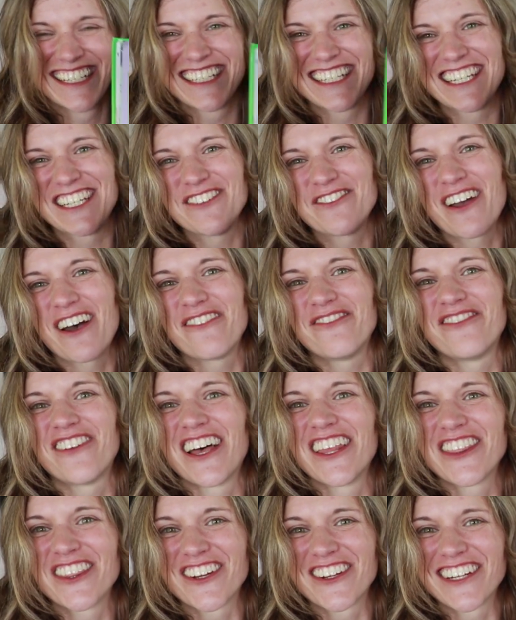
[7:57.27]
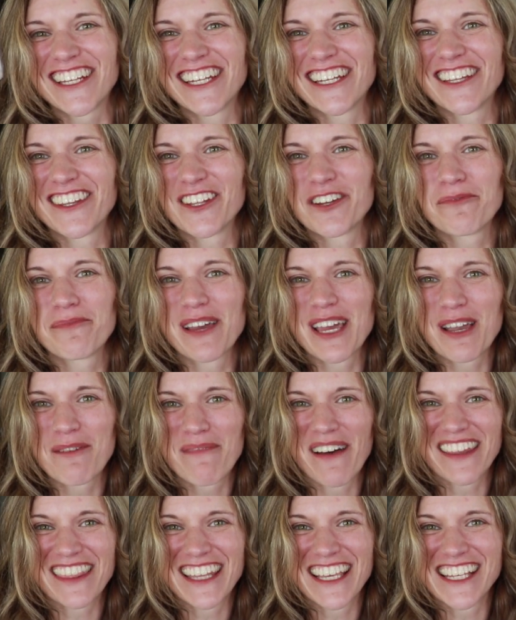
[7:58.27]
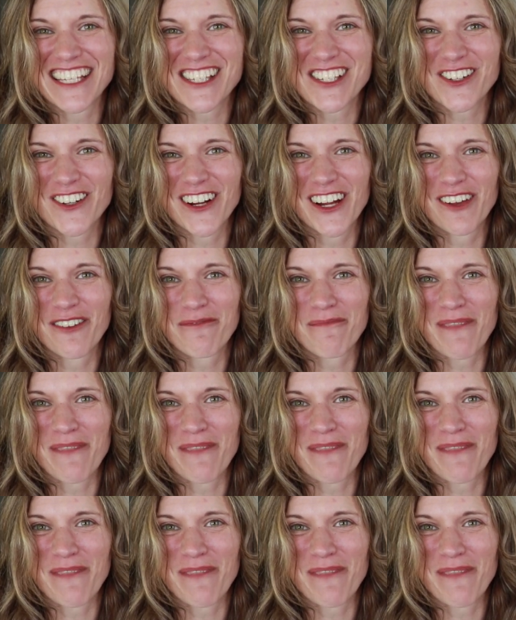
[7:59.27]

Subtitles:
Did you have fun learning a little bit about the history of